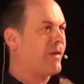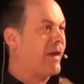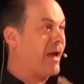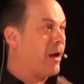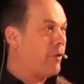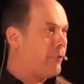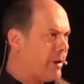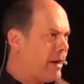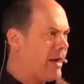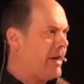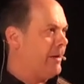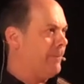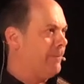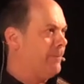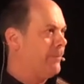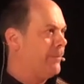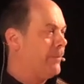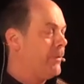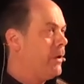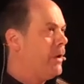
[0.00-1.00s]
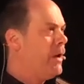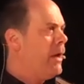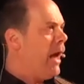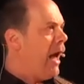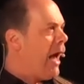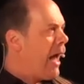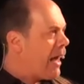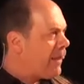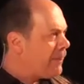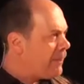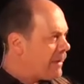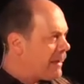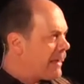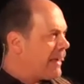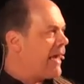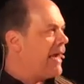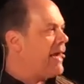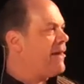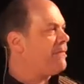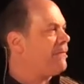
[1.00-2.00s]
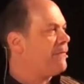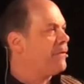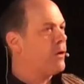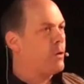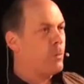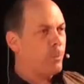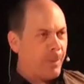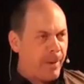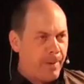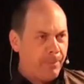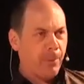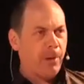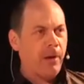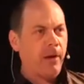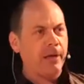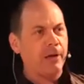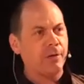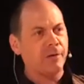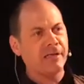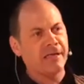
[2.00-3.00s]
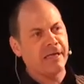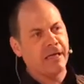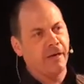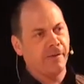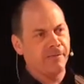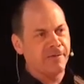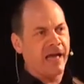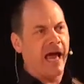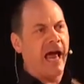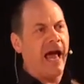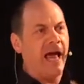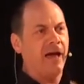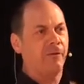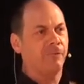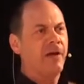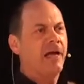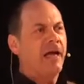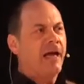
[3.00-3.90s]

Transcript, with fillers: are in. And the gift that people like yourselves have